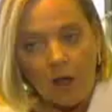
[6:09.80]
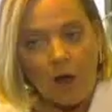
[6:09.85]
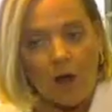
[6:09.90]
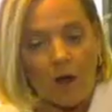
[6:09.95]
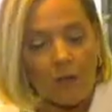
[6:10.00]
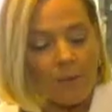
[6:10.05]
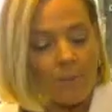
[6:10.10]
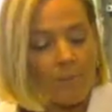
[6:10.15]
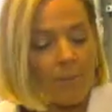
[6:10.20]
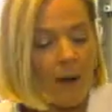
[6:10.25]

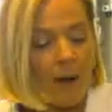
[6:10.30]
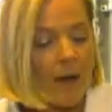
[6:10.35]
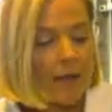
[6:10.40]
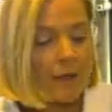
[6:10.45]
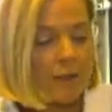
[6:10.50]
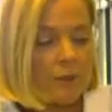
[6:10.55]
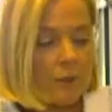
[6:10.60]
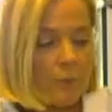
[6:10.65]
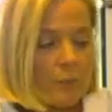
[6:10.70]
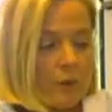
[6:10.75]
On the
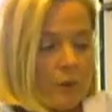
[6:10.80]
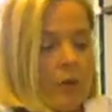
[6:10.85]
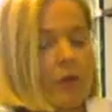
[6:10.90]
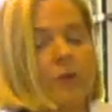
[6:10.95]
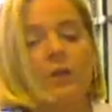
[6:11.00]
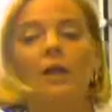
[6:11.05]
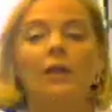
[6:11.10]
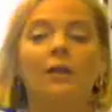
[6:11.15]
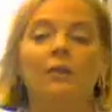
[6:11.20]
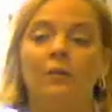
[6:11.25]
model, it would
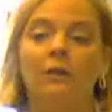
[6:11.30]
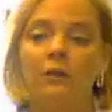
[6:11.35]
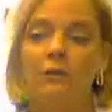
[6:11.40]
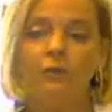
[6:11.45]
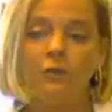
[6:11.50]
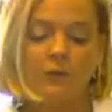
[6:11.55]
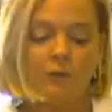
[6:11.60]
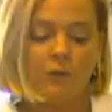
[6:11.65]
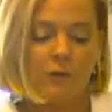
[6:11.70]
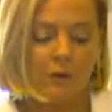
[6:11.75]
look like
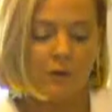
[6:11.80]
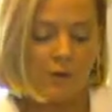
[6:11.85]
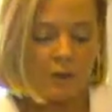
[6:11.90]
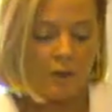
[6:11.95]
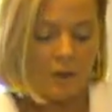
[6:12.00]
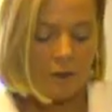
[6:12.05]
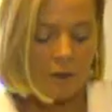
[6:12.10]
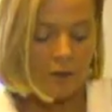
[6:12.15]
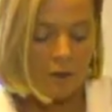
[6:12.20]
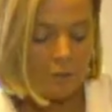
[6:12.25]
this
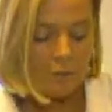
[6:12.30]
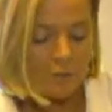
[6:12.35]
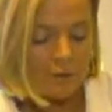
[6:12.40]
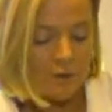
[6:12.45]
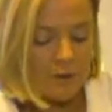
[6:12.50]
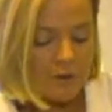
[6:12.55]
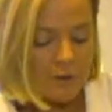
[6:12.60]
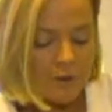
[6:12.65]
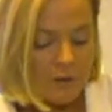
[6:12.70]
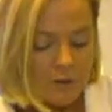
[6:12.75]

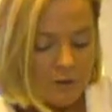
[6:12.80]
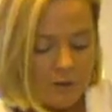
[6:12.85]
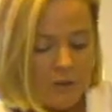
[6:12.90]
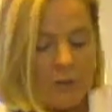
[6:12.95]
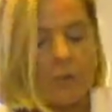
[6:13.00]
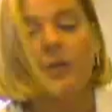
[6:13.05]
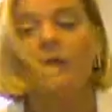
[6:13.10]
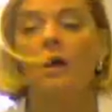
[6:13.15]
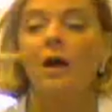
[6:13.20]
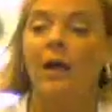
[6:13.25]

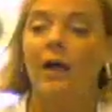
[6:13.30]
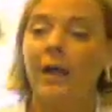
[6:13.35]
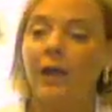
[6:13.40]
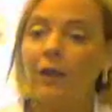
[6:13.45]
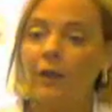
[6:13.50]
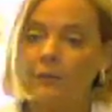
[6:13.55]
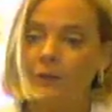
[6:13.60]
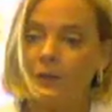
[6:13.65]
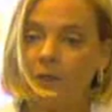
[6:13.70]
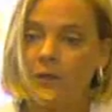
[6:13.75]
versus a
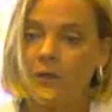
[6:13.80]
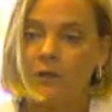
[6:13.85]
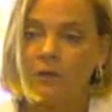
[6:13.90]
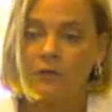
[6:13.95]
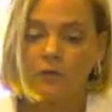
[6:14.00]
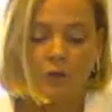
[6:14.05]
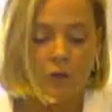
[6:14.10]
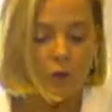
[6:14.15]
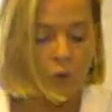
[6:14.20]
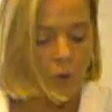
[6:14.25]
healthy
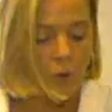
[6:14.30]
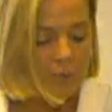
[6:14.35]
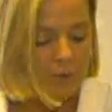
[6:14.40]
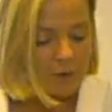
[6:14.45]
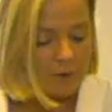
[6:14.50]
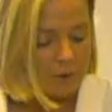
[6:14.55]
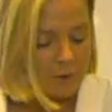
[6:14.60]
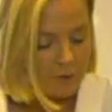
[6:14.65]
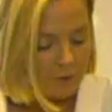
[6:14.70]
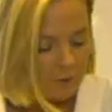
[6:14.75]
disc, a
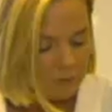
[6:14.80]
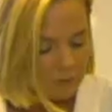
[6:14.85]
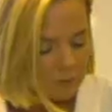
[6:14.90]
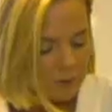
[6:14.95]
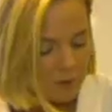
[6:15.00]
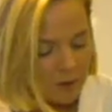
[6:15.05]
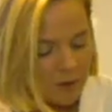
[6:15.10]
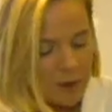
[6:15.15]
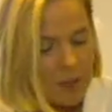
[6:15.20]
normal disc.